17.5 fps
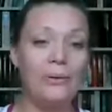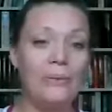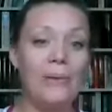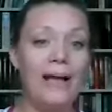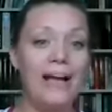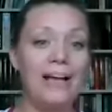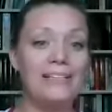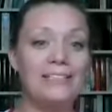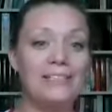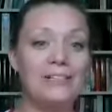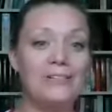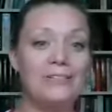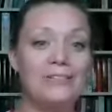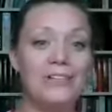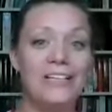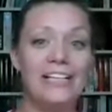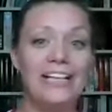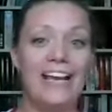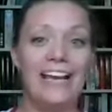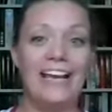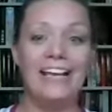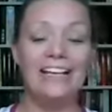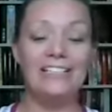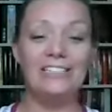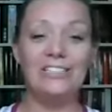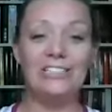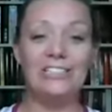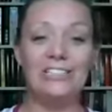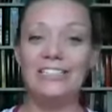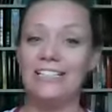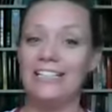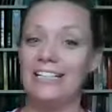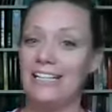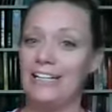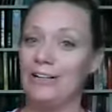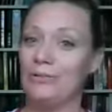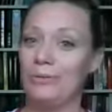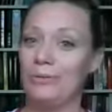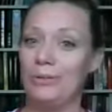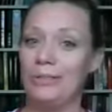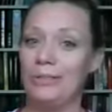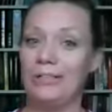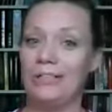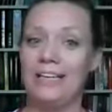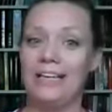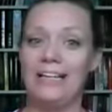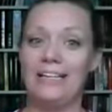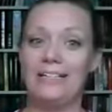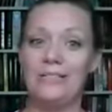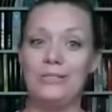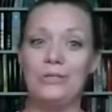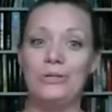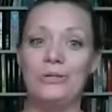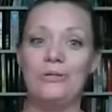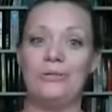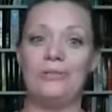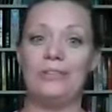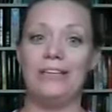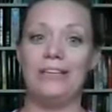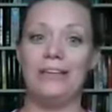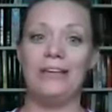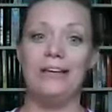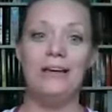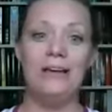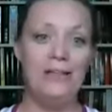pass it over to Kate because she's going to get really into the,